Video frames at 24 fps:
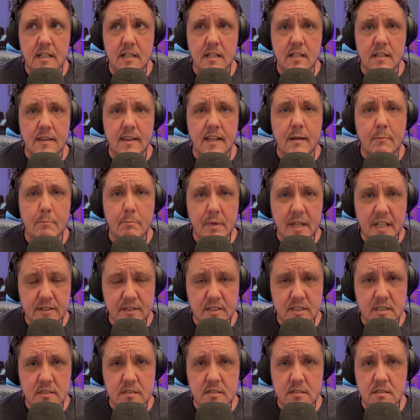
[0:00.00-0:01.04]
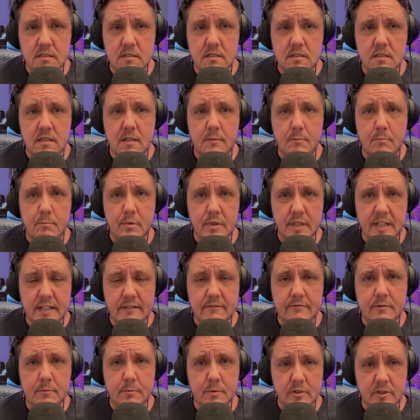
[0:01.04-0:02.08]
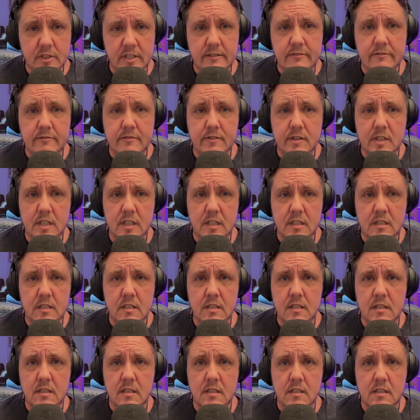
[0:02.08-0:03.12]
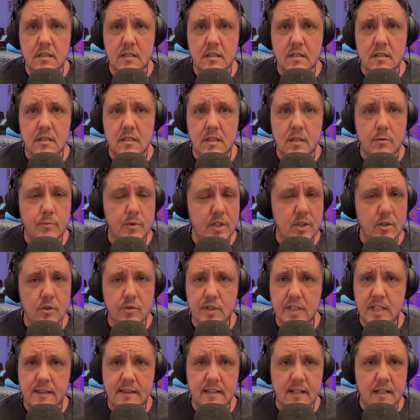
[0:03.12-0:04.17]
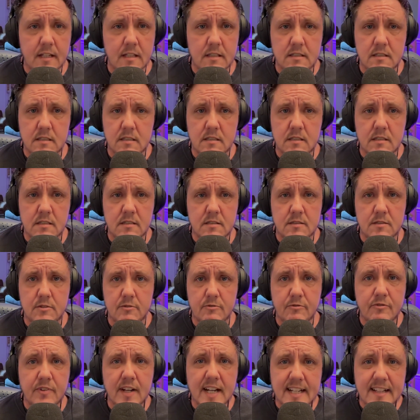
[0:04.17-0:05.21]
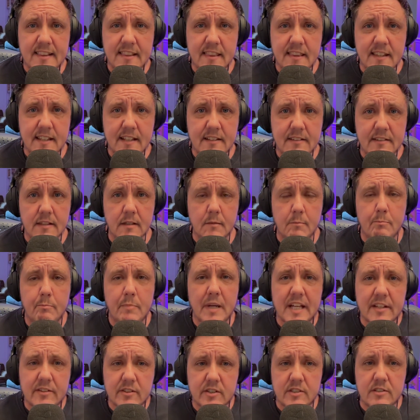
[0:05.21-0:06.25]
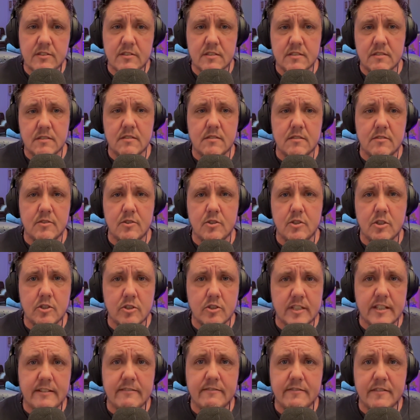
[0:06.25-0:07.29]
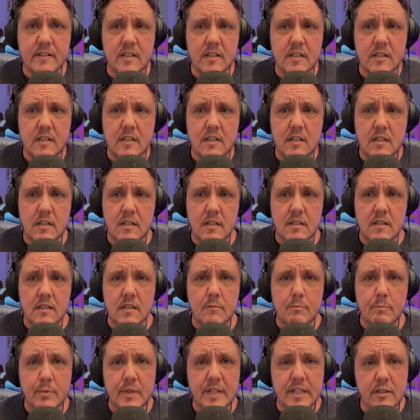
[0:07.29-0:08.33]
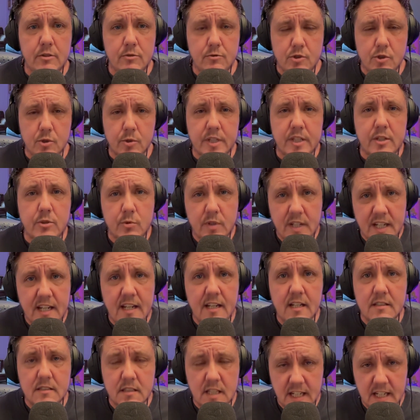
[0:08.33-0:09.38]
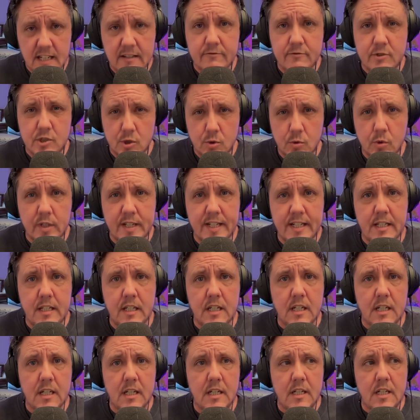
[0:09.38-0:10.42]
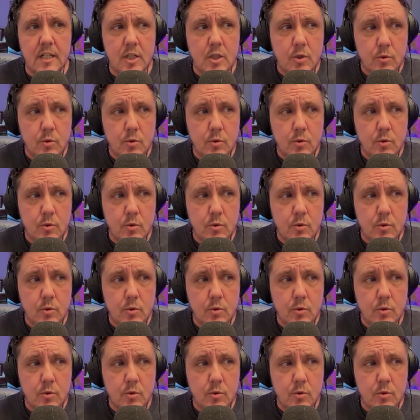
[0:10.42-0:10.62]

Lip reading: that balance and break from grief. And we all need that. So find things that balance your grief, that bring you joy. You can have joy. You